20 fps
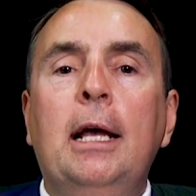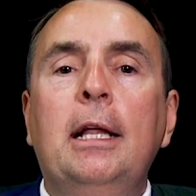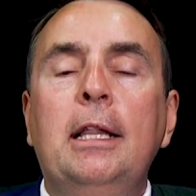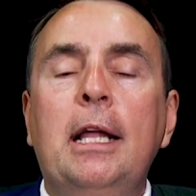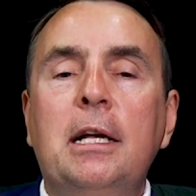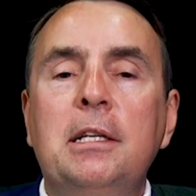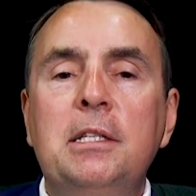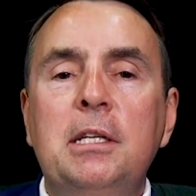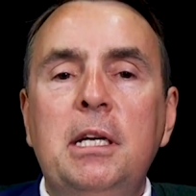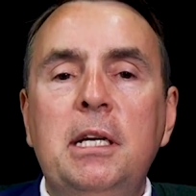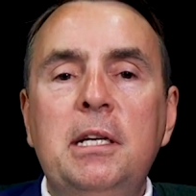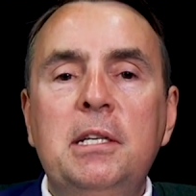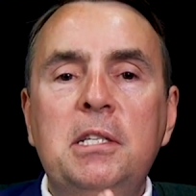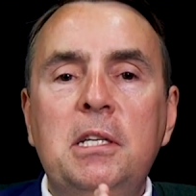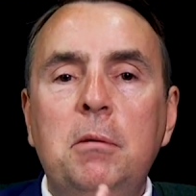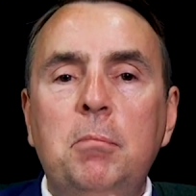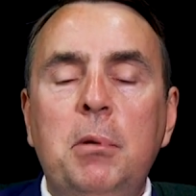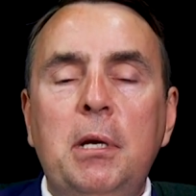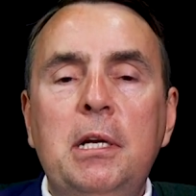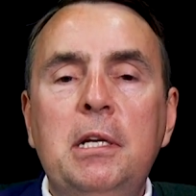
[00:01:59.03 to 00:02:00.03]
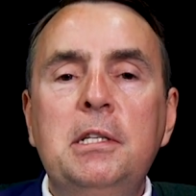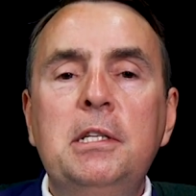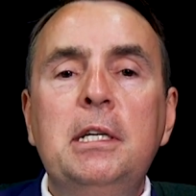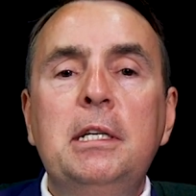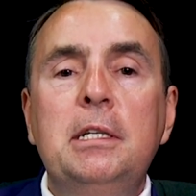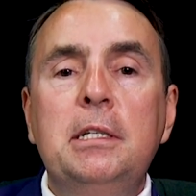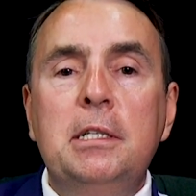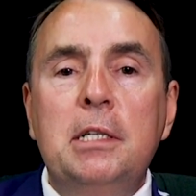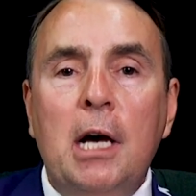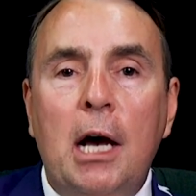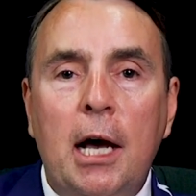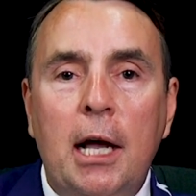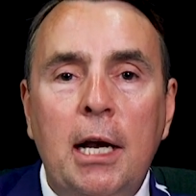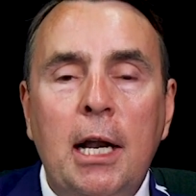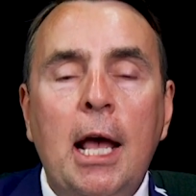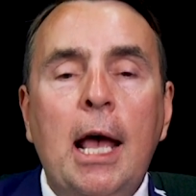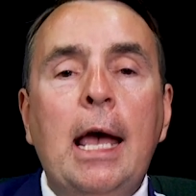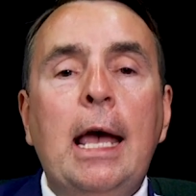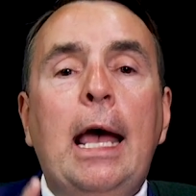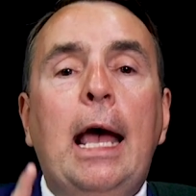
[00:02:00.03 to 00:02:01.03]
That's easy peasy
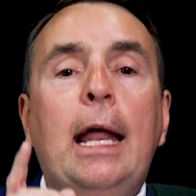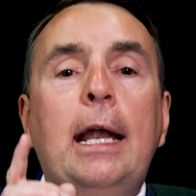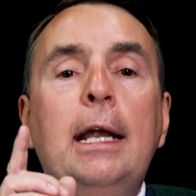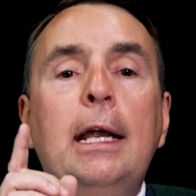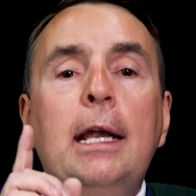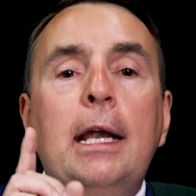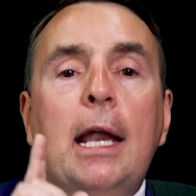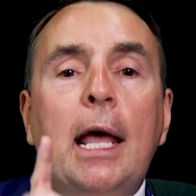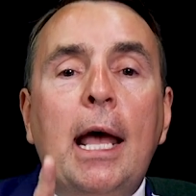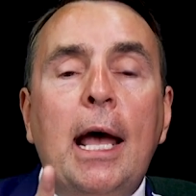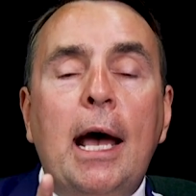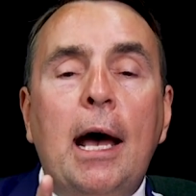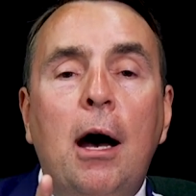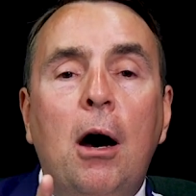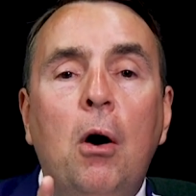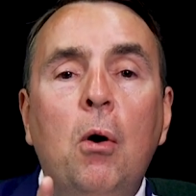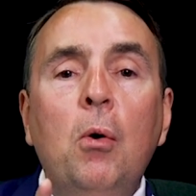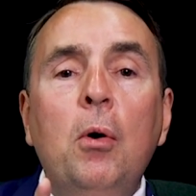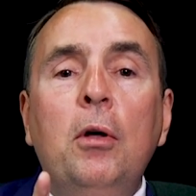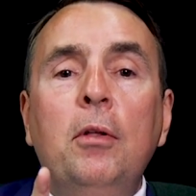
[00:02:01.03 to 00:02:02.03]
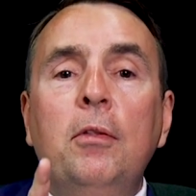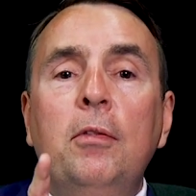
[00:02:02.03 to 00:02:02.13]
done, and now